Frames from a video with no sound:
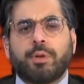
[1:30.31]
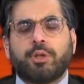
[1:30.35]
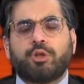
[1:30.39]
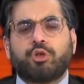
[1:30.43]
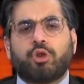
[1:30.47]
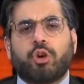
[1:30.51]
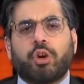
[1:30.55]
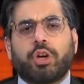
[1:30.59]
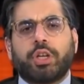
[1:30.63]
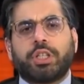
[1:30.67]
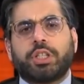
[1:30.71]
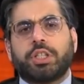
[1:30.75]

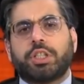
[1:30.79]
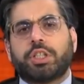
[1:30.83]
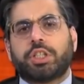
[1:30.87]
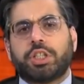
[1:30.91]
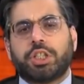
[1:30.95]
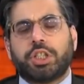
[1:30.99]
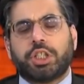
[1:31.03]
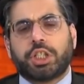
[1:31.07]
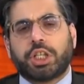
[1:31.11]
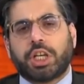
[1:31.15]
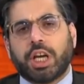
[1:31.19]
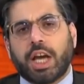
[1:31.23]
trying to
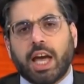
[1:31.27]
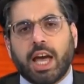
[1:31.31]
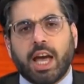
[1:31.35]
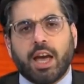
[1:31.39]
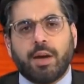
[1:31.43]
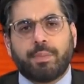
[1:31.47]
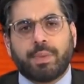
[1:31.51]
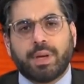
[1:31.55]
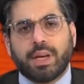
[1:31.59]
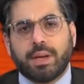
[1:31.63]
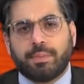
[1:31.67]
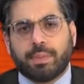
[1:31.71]
scare
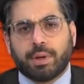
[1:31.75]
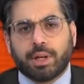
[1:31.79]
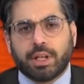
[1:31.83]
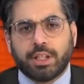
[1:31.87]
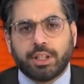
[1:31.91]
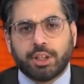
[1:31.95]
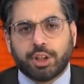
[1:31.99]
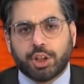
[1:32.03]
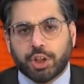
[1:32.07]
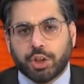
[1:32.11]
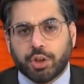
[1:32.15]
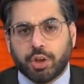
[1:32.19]
people
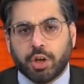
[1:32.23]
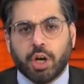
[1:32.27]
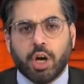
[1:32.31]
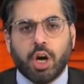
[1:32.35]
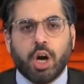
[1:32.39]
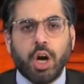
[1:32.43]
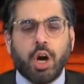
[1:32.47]
into